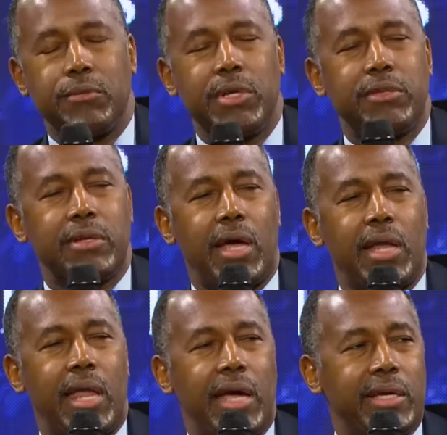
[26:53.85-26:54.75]
reason I
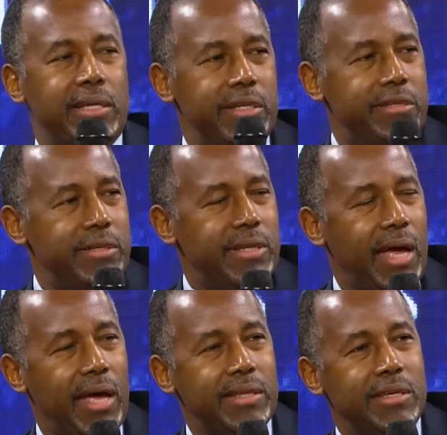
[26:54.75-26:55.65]
liken it to
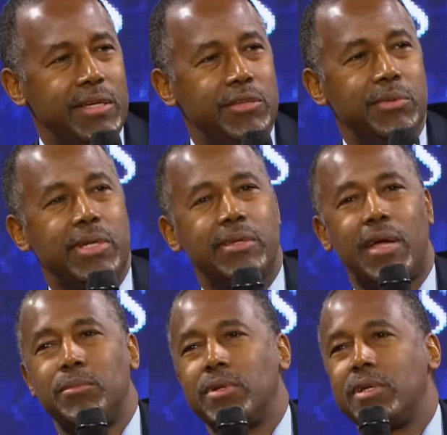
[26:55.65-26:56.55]
tithing is because I
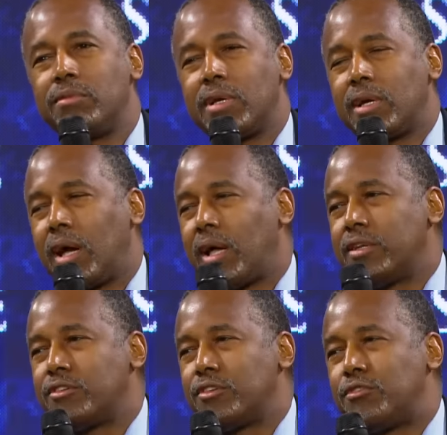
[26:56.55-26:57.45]
believe that God
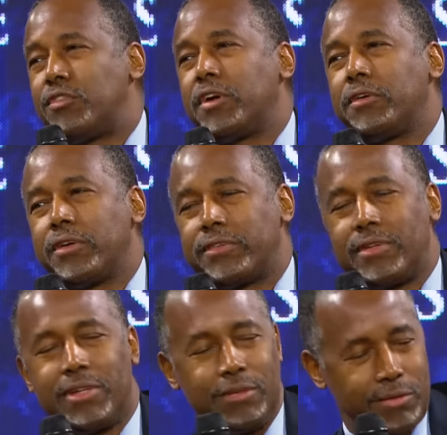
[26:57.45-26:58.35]
is the fairest
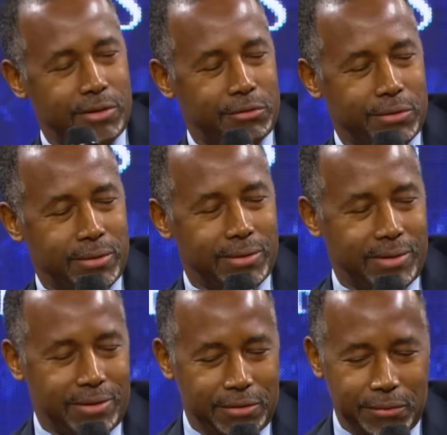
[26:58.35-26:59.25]
individual
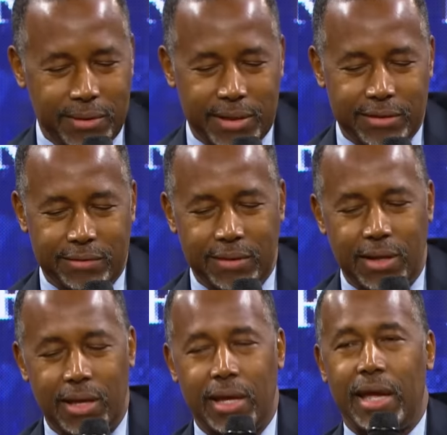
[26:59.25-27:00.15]
that there is.
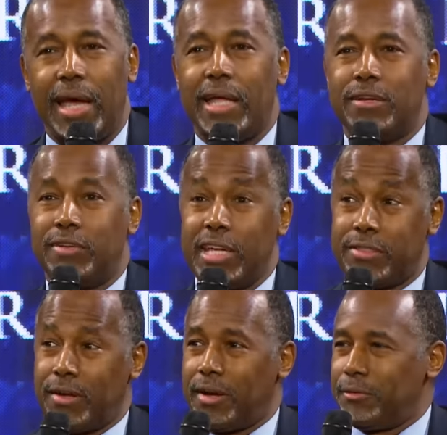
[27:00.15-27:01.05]
And if he
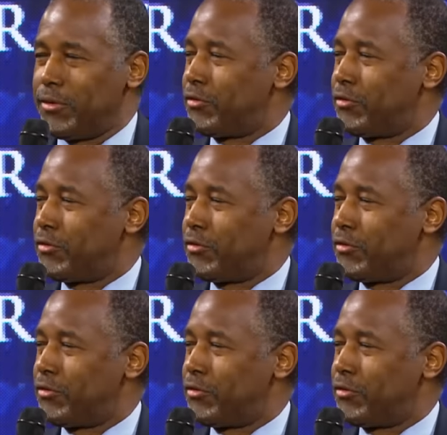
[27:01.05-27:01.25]
thought it was